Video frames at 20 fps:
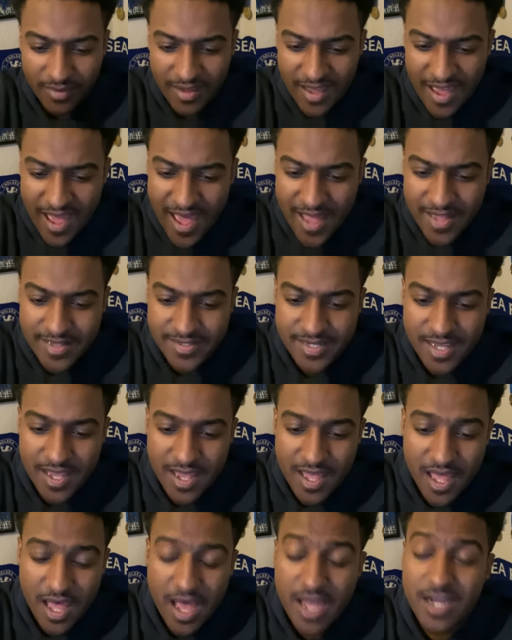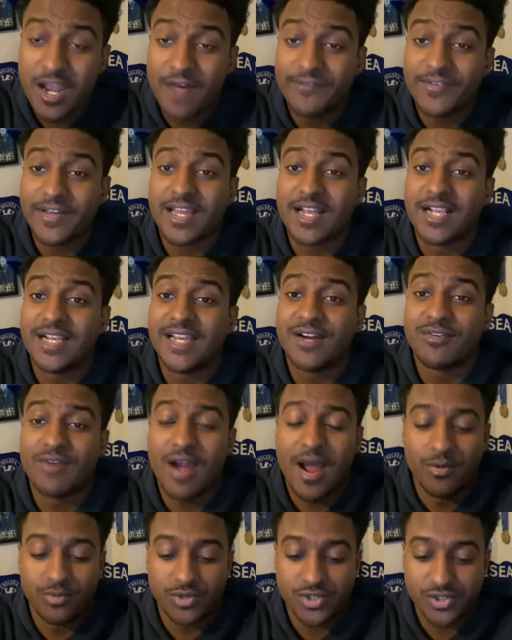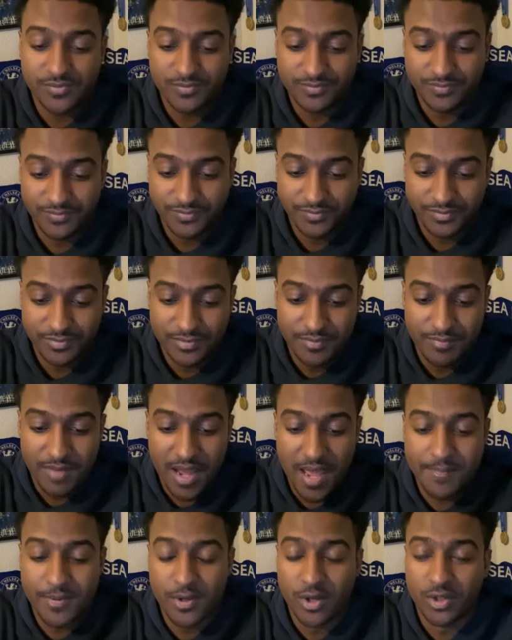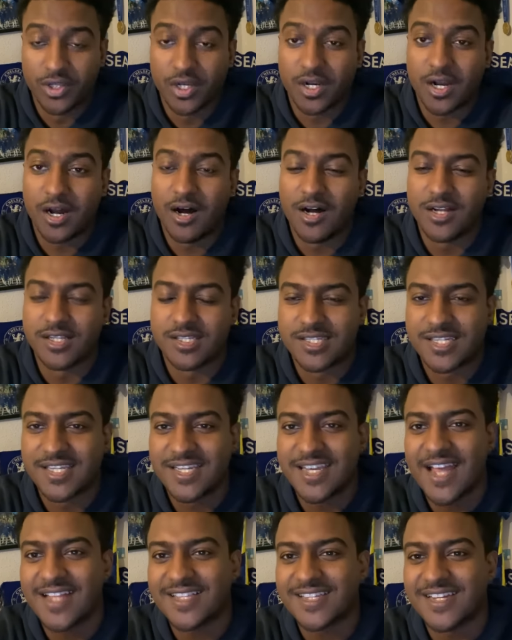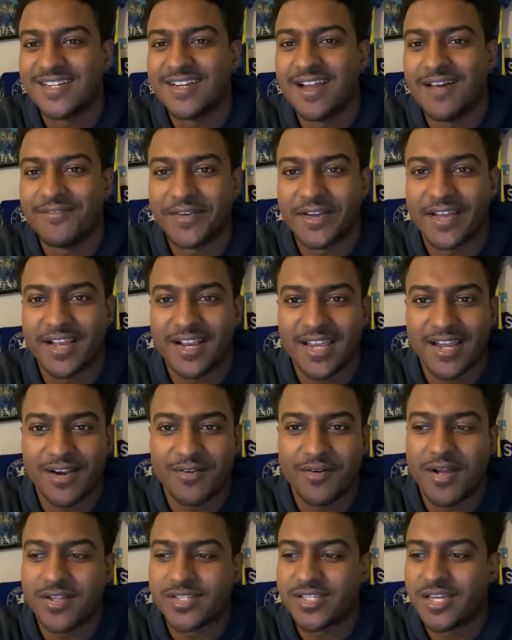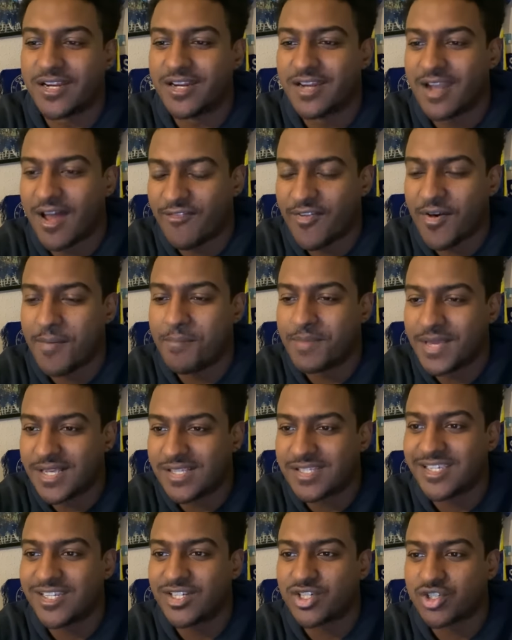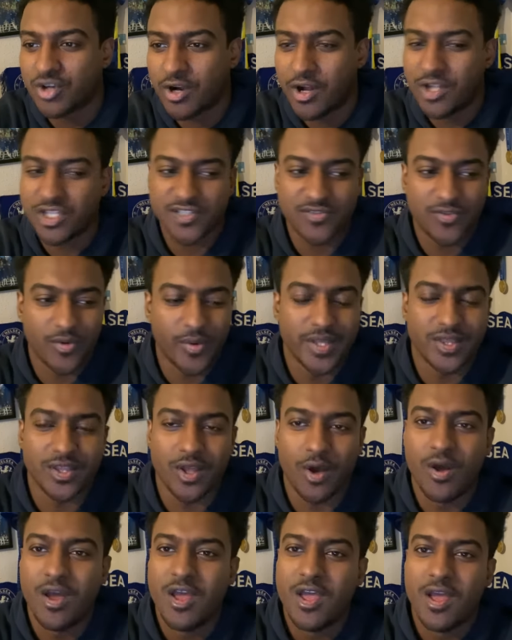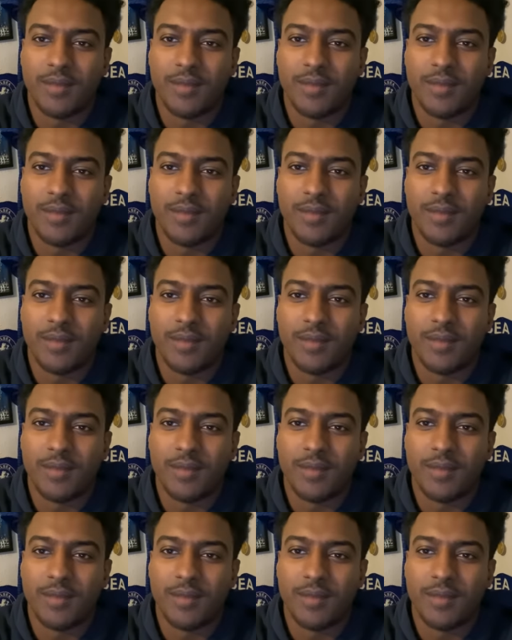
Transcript: And another clear out might be on the cards. Yet another clear out, another busy transfer window.